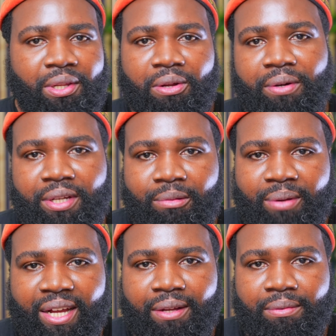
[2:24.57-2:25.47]
learning
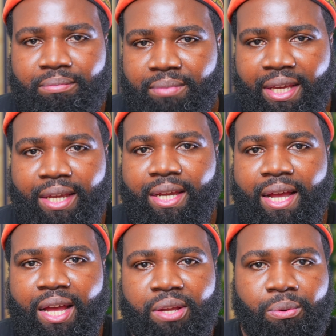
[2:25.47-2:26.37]
about
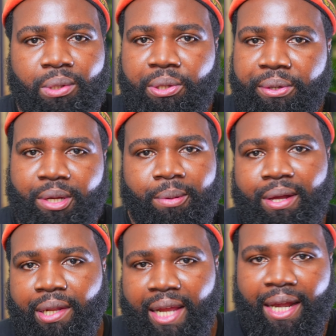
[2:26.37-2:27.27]
A I, or learning
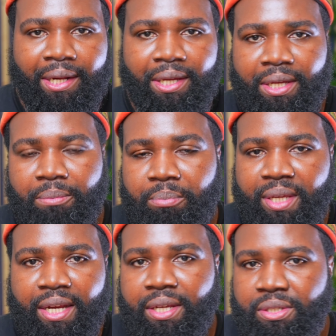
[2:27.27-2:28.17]
about lighting and
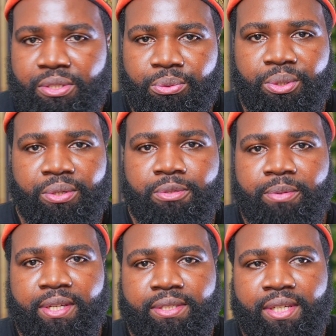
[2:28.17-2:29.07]
getting a studio
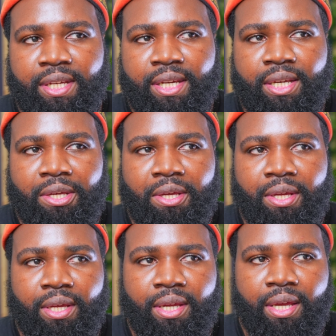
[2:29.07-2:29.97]
space,
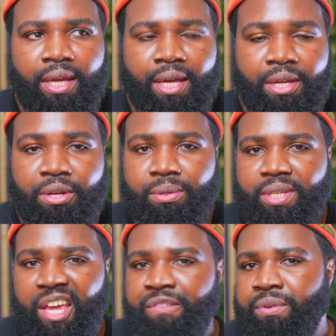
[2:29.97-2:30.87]
it
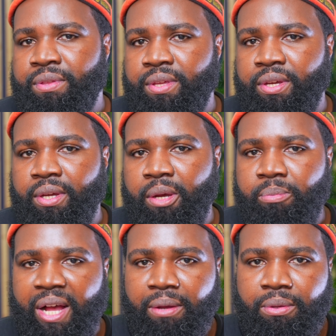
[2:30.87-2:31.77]
knows everything
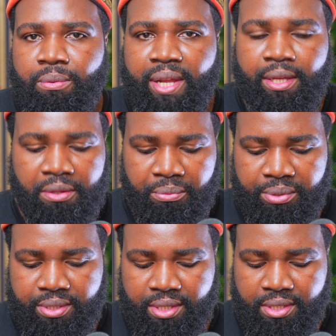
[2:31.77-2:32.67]
about you. Like
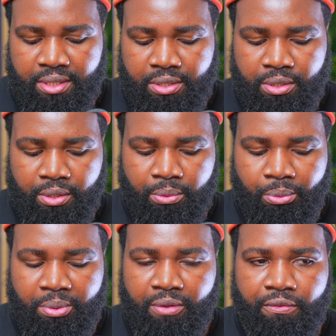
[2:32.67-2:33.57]
the resistance
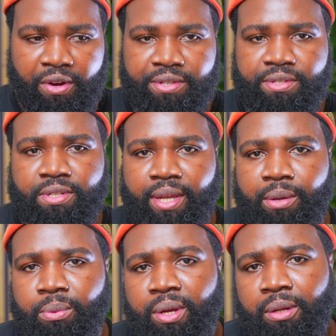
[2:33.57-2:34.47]
will be phrases
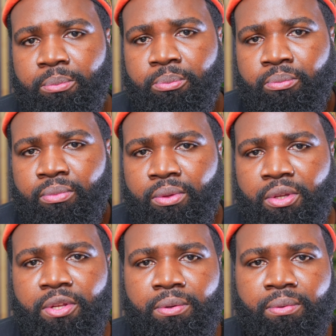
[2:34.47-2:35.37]
like, well,
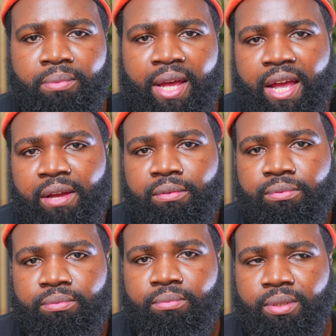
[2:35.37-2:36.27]
you don't
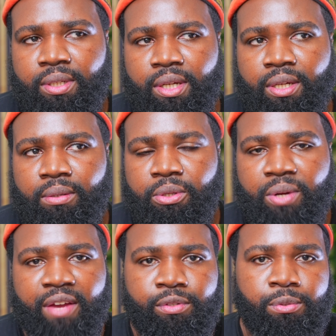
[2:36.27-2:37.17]
have, uh,
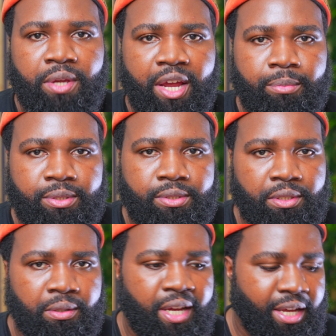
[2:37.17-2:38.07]
you don't have two
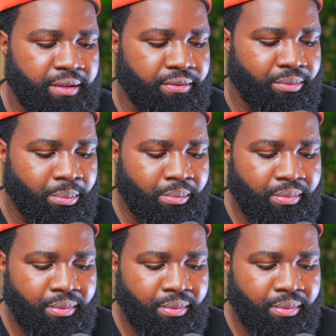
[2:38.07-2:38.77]
cameras. You don't have,